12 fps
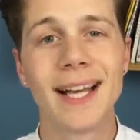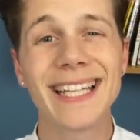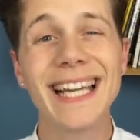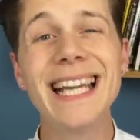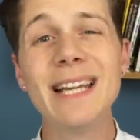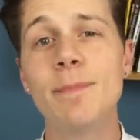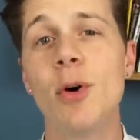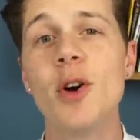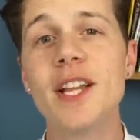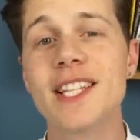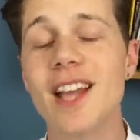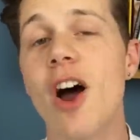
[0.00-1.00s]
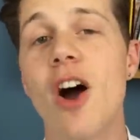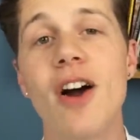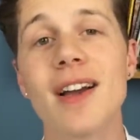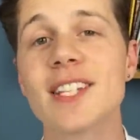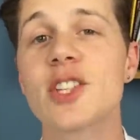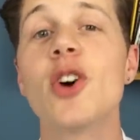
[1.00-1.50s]
Key points
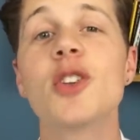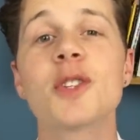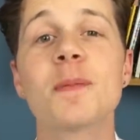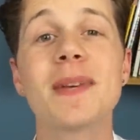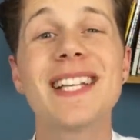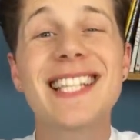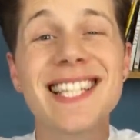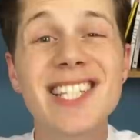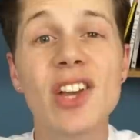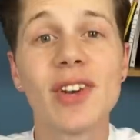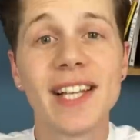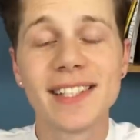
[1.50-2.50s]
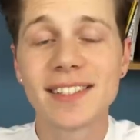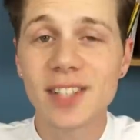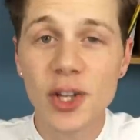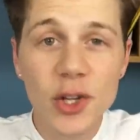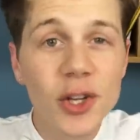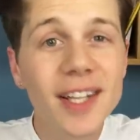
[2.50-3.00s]
are, it's got to be solid, so
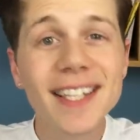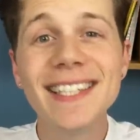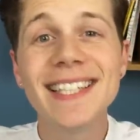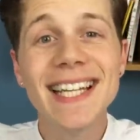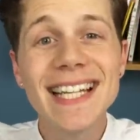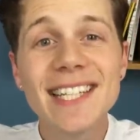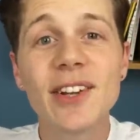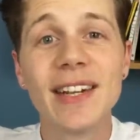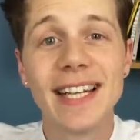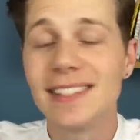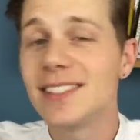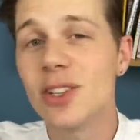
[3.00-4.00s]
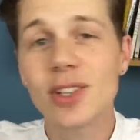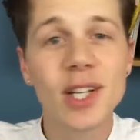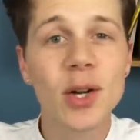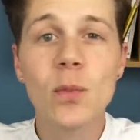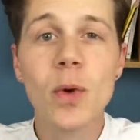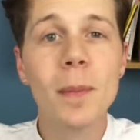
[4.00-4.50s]
you can knead on it, it's not going
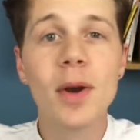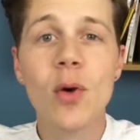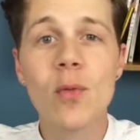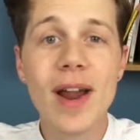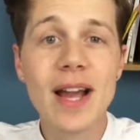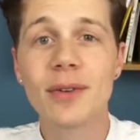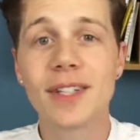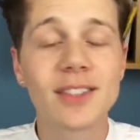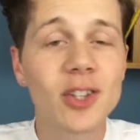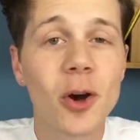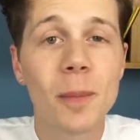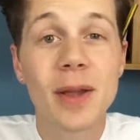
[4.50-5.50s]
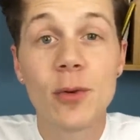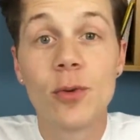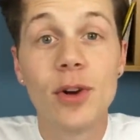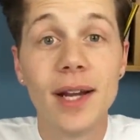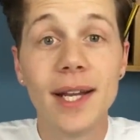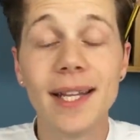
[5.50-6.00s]
to wobble around, it's got to be
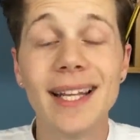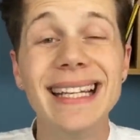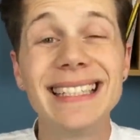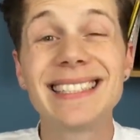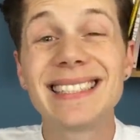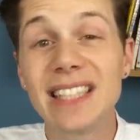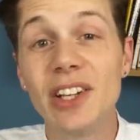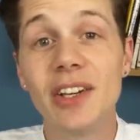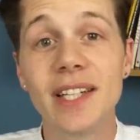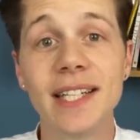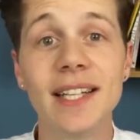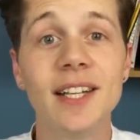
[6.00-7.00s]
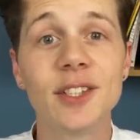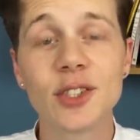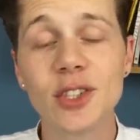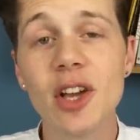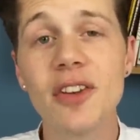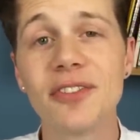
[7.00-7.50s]
really sturdy
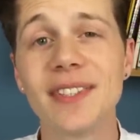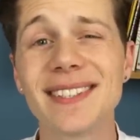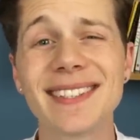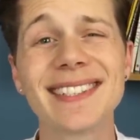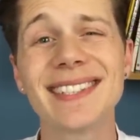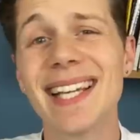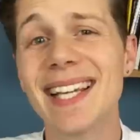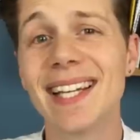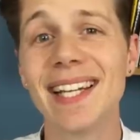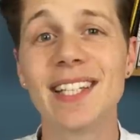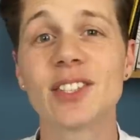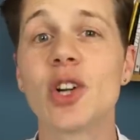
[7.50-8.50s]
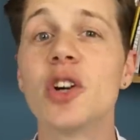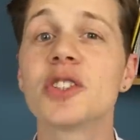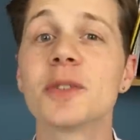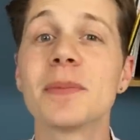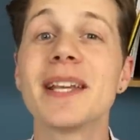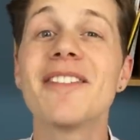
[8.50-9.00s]
surface, and secondly, it's got
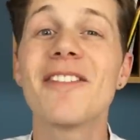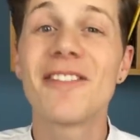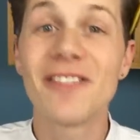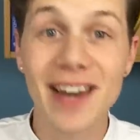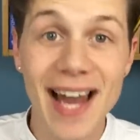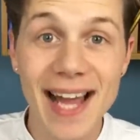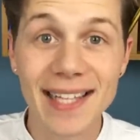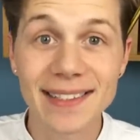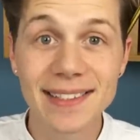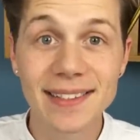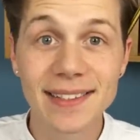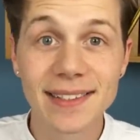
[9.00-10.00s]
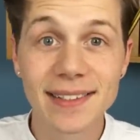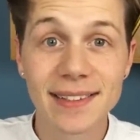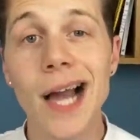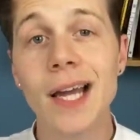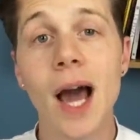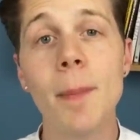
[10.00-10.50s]
to be flat.
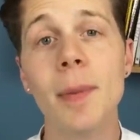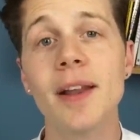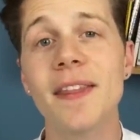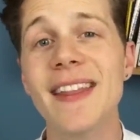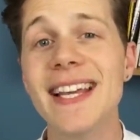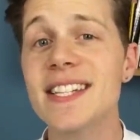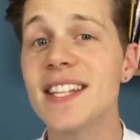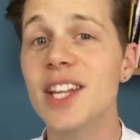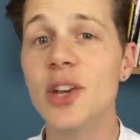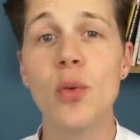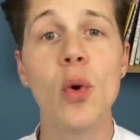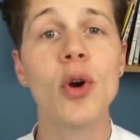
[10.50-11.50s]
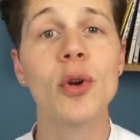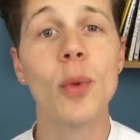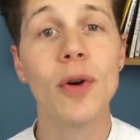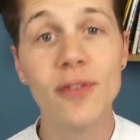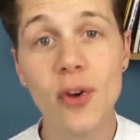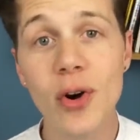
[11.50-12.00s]
A couple of things that you want
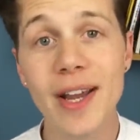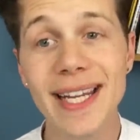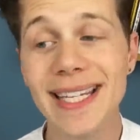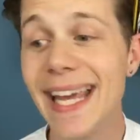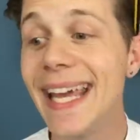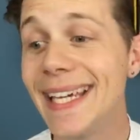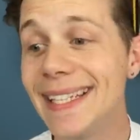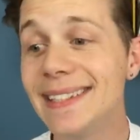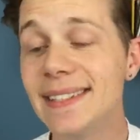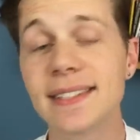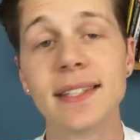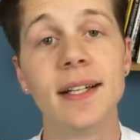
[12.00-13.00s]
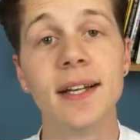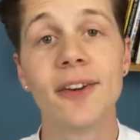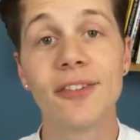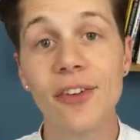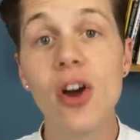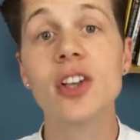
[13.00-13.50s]
to avoid is
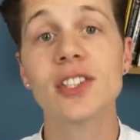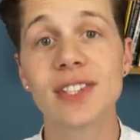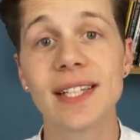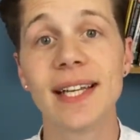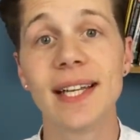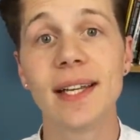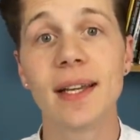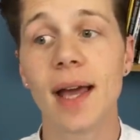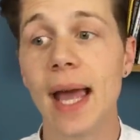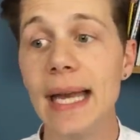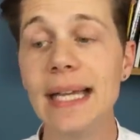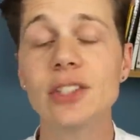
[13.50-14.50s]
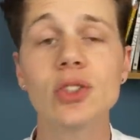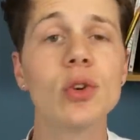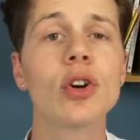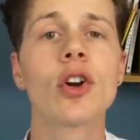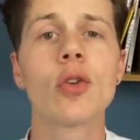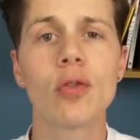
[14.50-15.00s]
Firstly, any
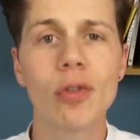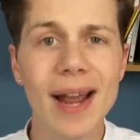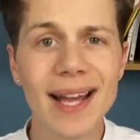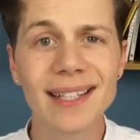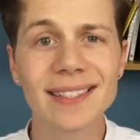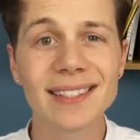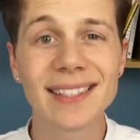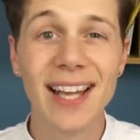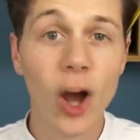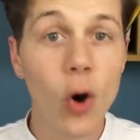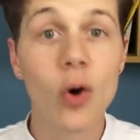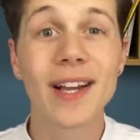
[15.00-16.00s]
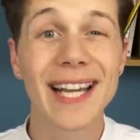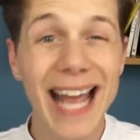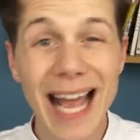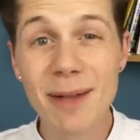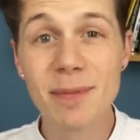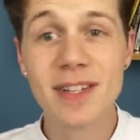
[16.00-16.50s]
sort of cracks or
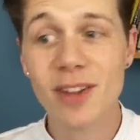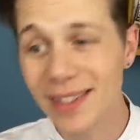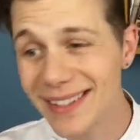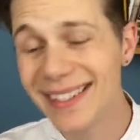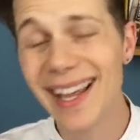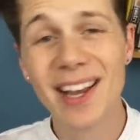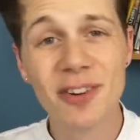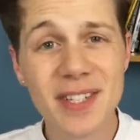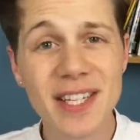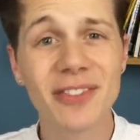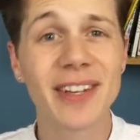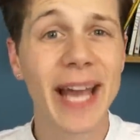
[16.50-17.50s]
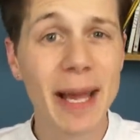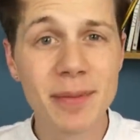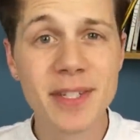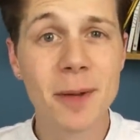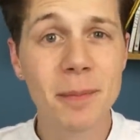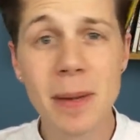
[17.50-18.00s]
gaps, like decorative
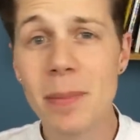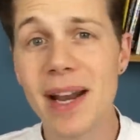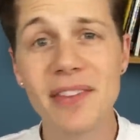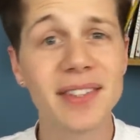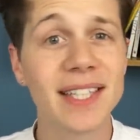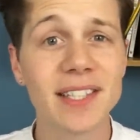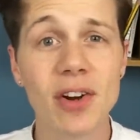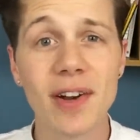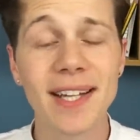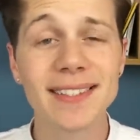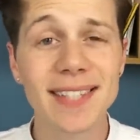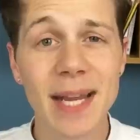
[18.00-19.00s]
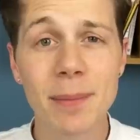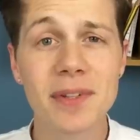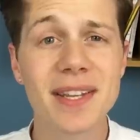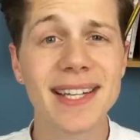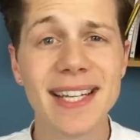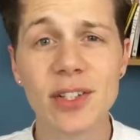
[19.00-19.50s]
gaps some people have in their dining tables
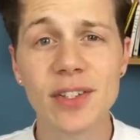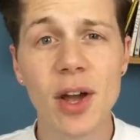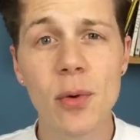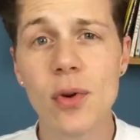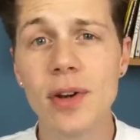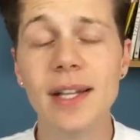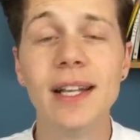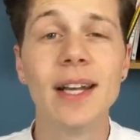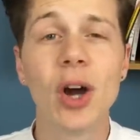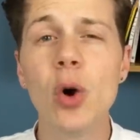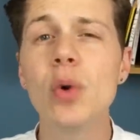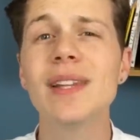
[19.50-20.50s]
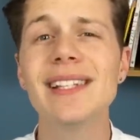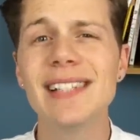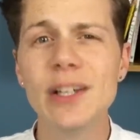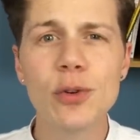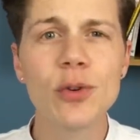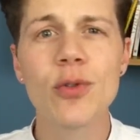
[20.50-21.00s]
they need a dough on. All these
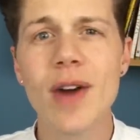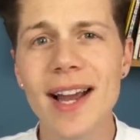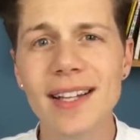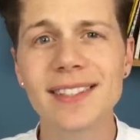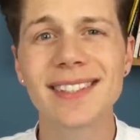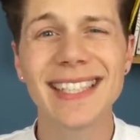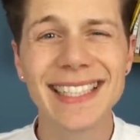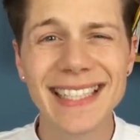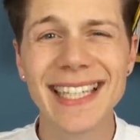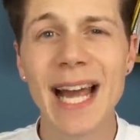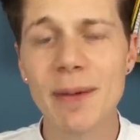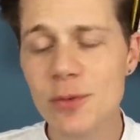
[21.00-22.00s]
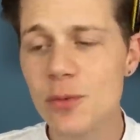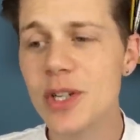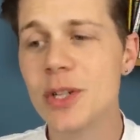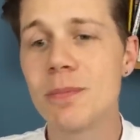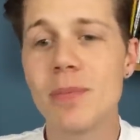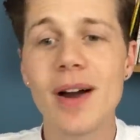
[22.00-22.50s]
little cracks and gaps
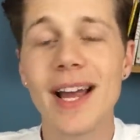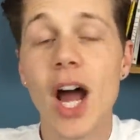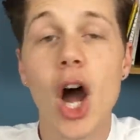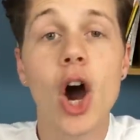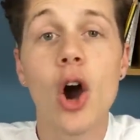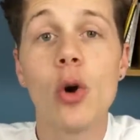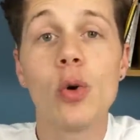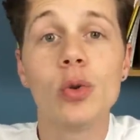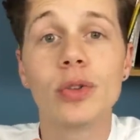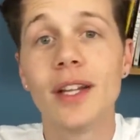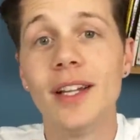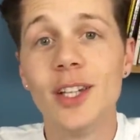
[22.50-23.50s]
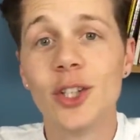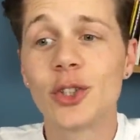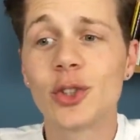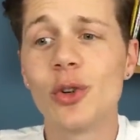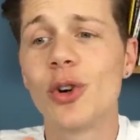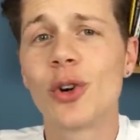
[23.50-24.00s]
which might hold
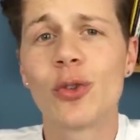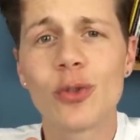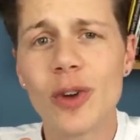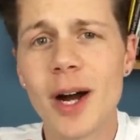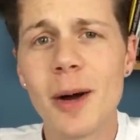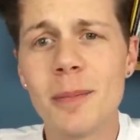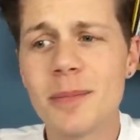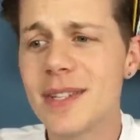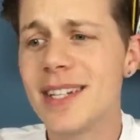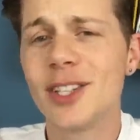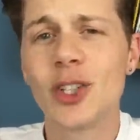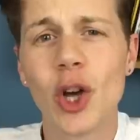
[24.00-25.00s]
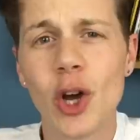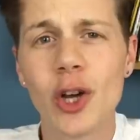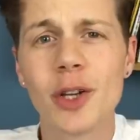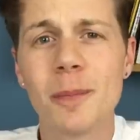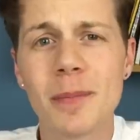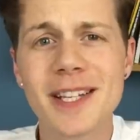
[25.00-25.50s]
sort of crumbs and
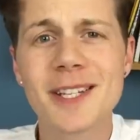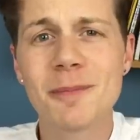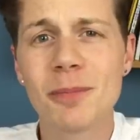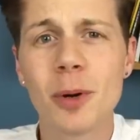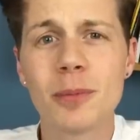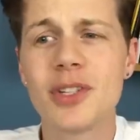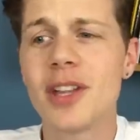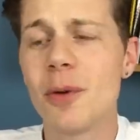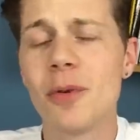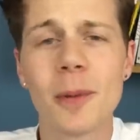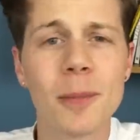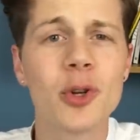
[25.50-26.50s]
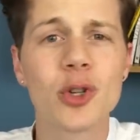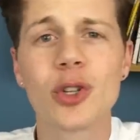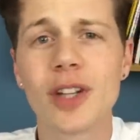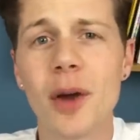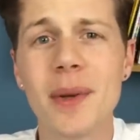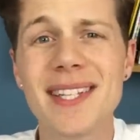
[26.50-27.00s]
dirt and bits and bobs, you don't want to push your
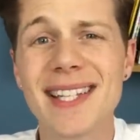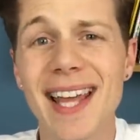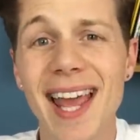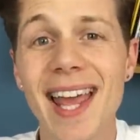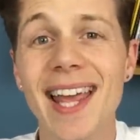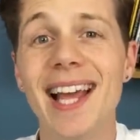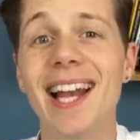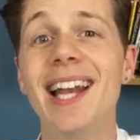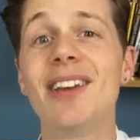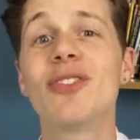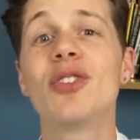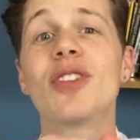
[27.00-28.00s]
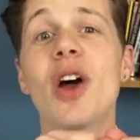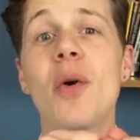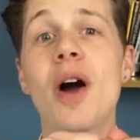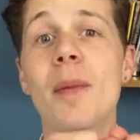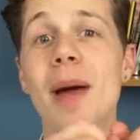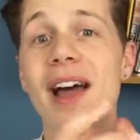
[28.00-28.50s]
dough into there. Lift your dough
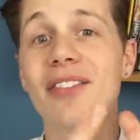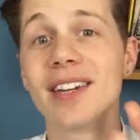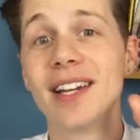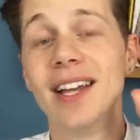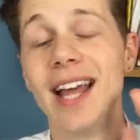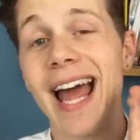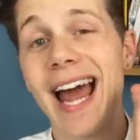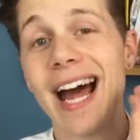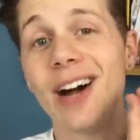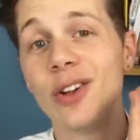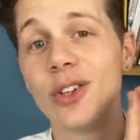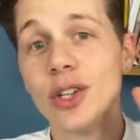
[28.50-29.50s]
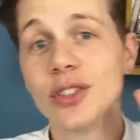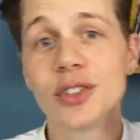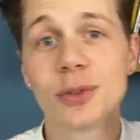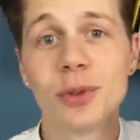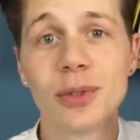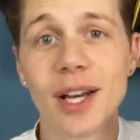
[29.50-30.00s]
up, having held on
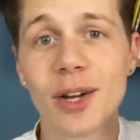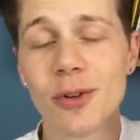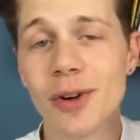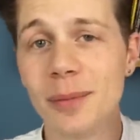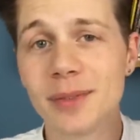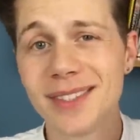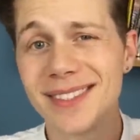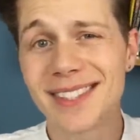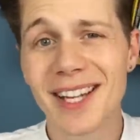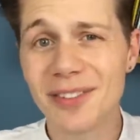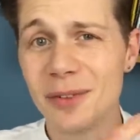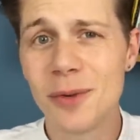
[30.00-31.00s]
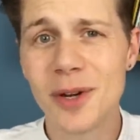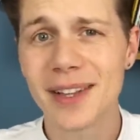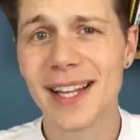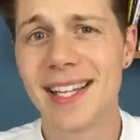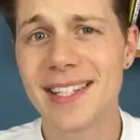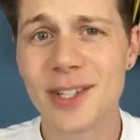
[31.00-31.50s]
to all that crumbs and stuff and work
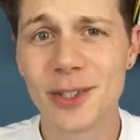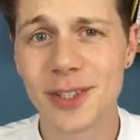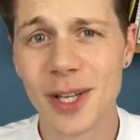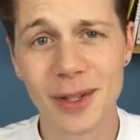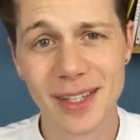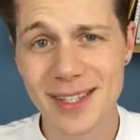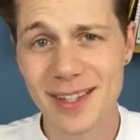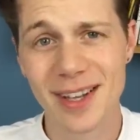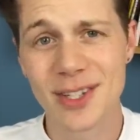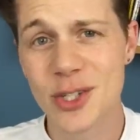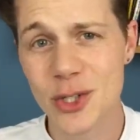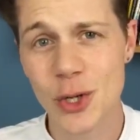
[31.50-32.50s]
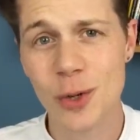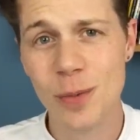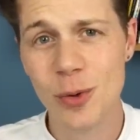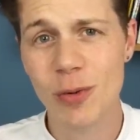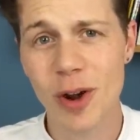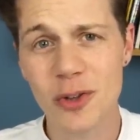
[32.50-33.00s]
that into your dough that's like super
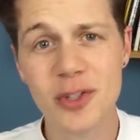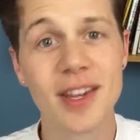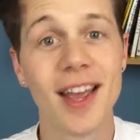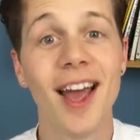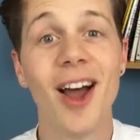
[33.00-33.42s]
gross.